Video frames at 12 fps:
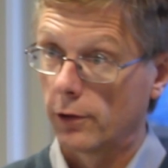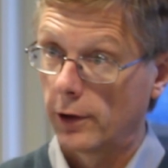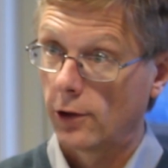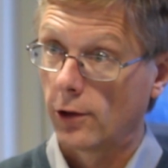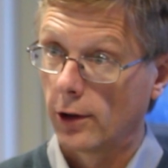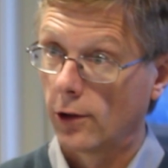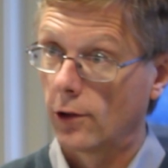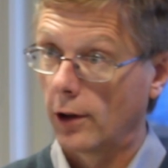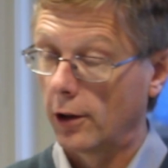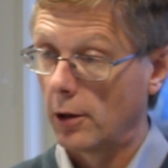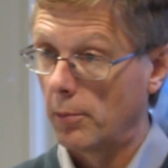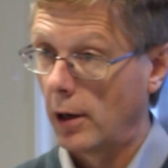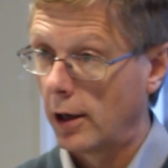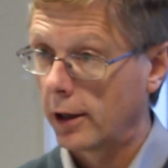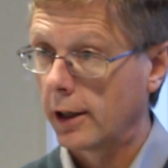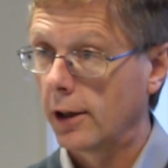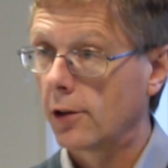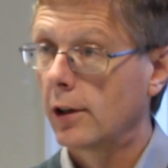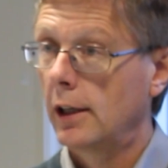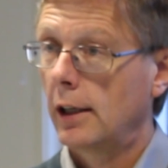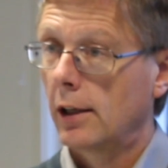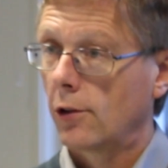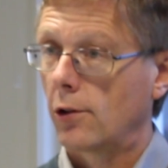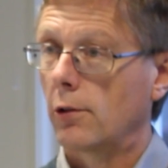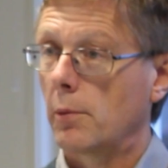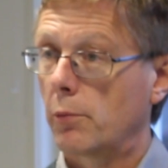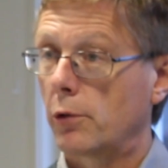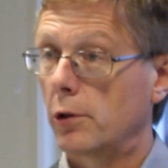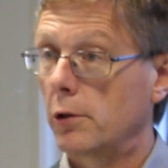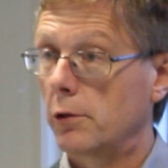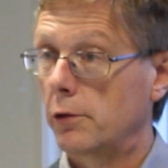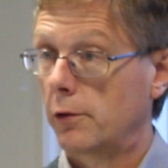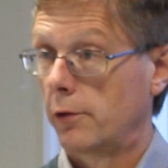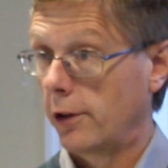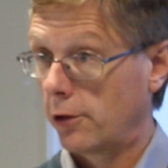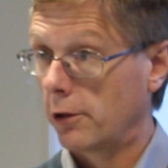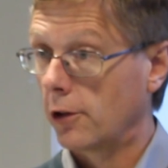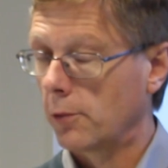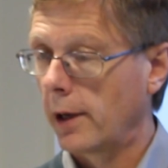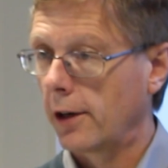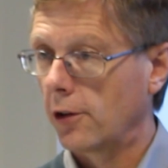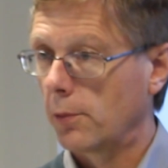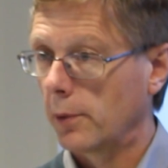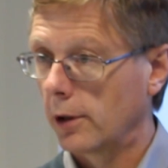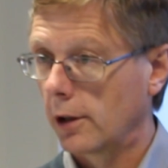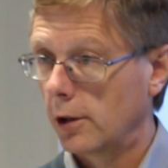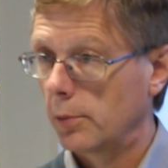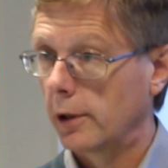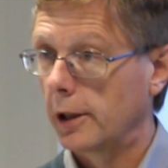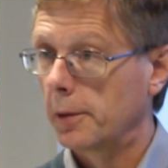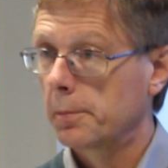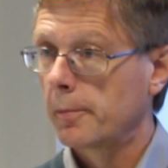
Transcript: fishers and the market to improve fisheries management globally.